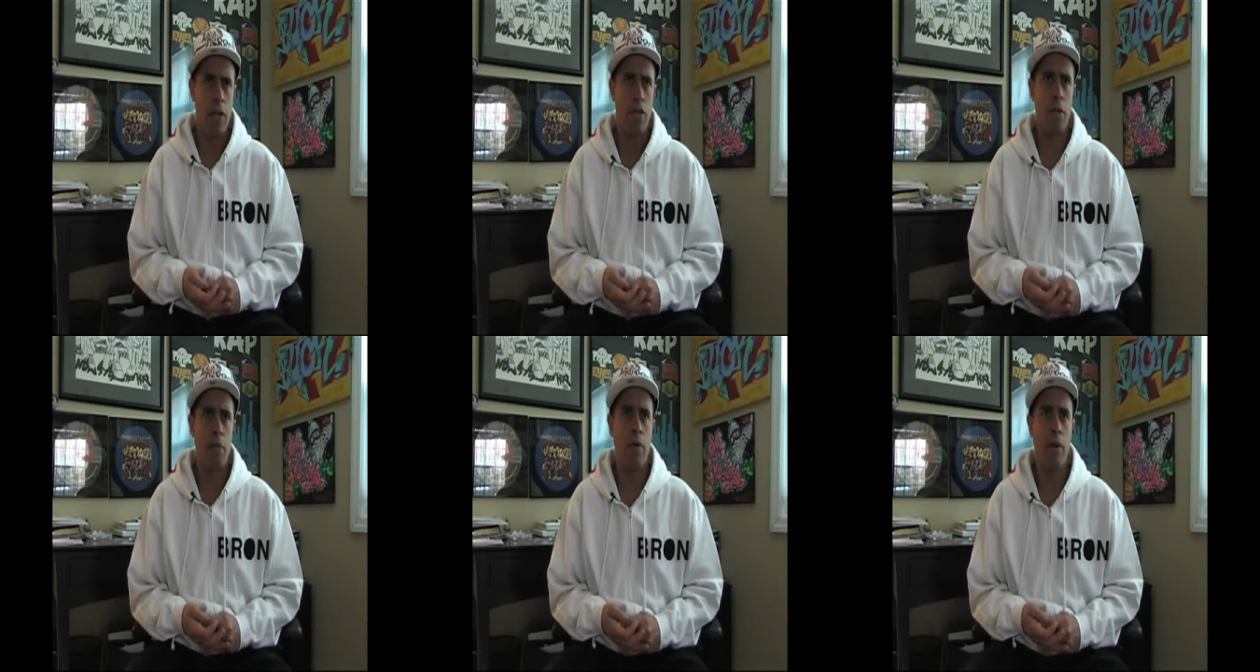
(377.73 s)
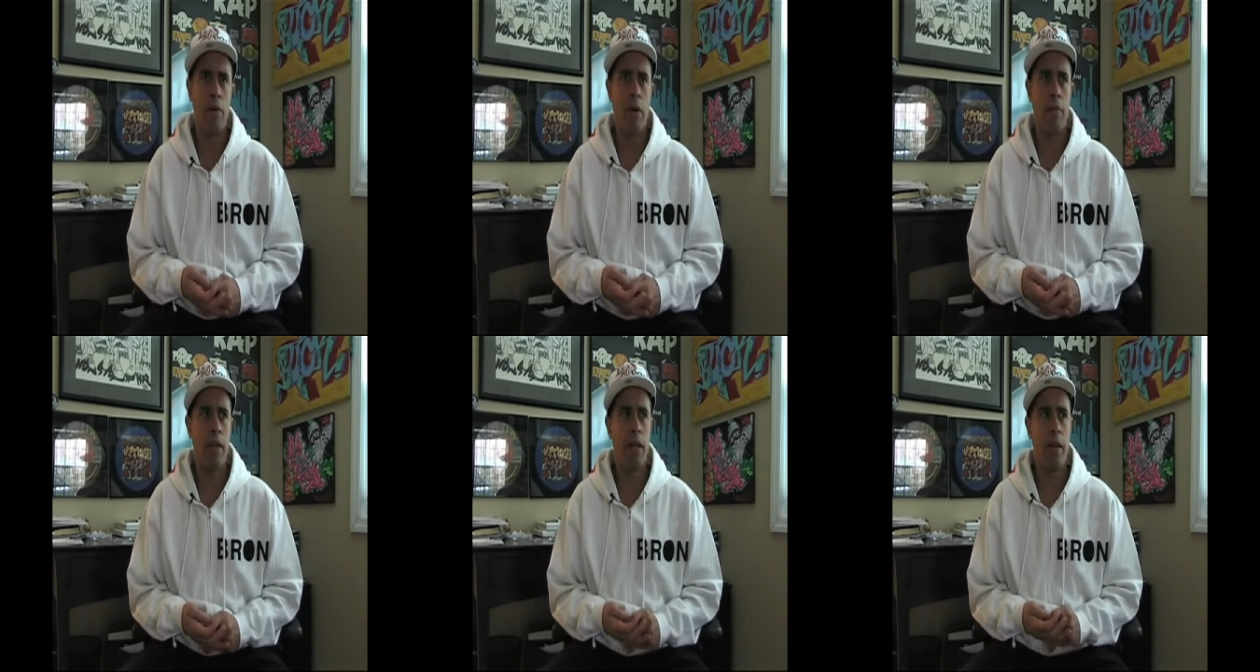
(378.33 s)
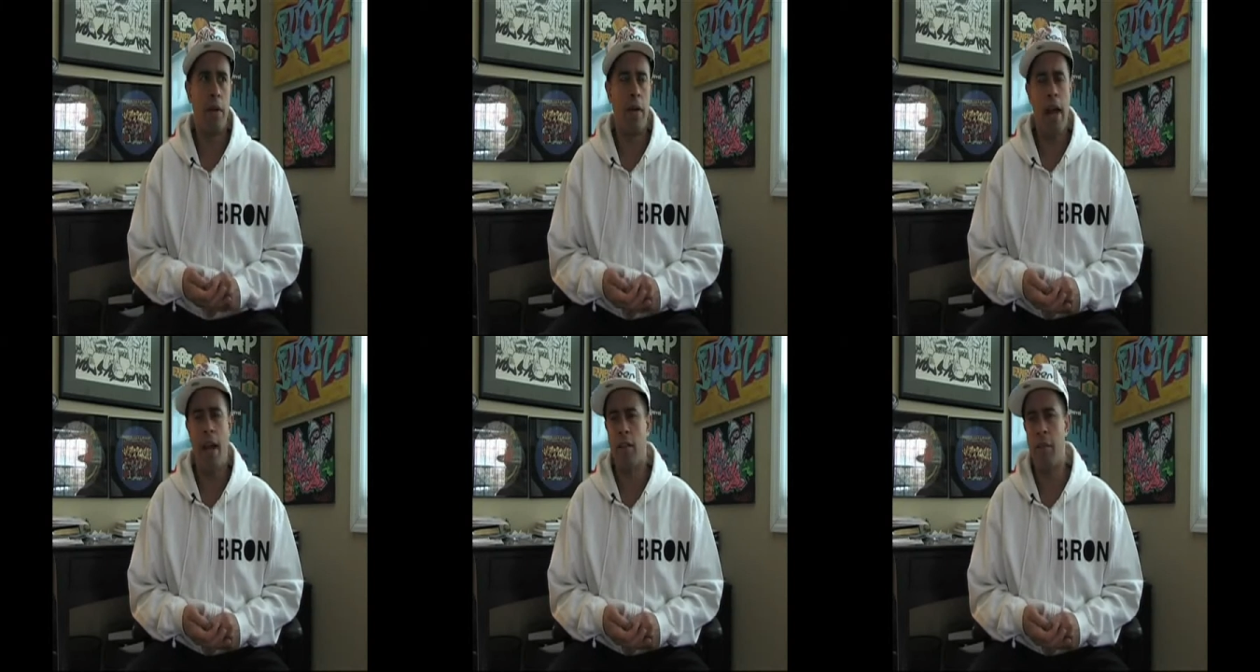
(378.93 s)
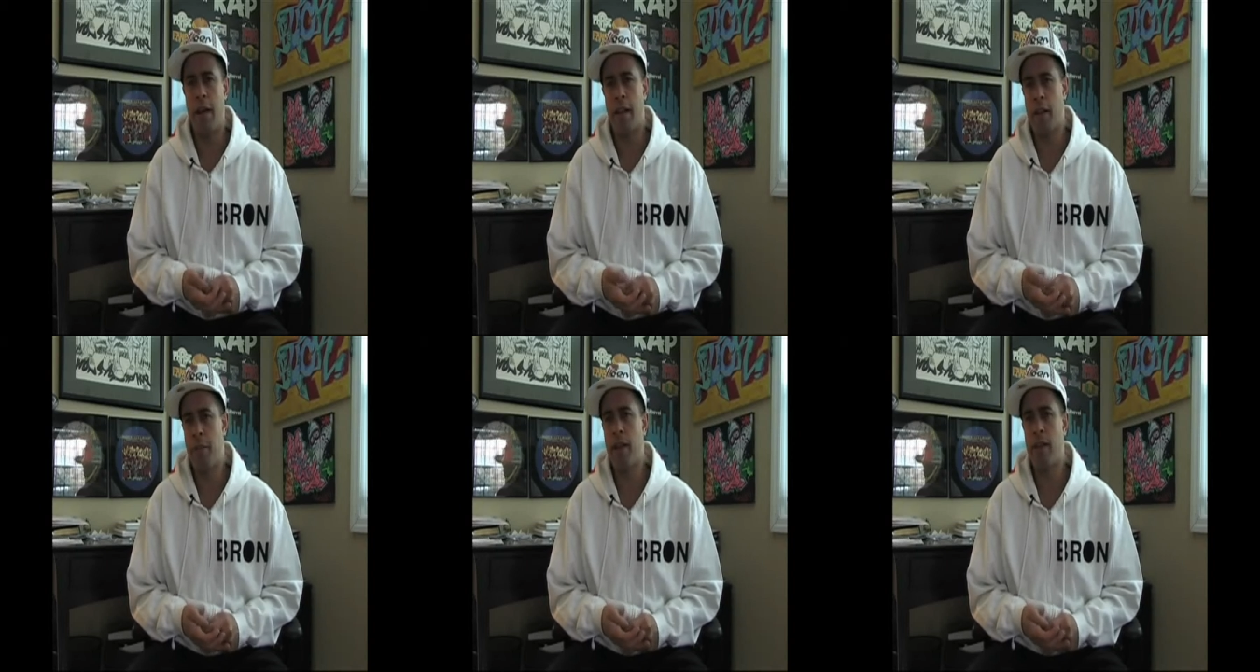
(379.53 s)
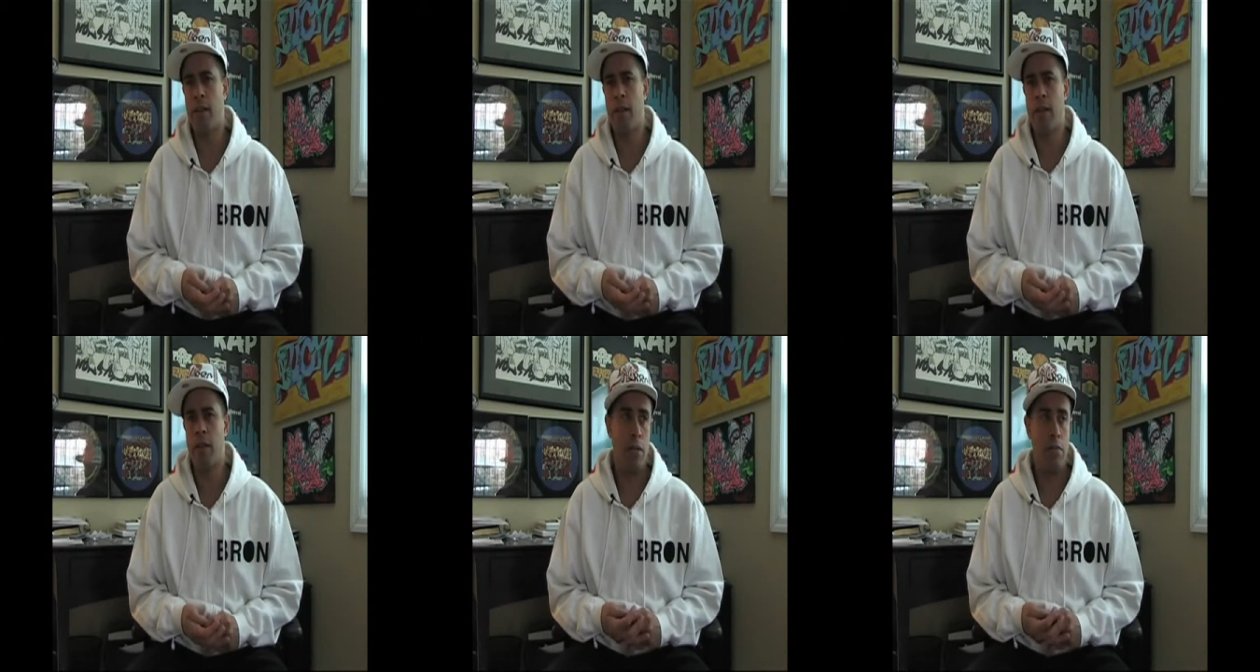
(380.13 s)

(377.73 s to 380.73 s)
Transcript: to the point where it became an acrobatic spectacle.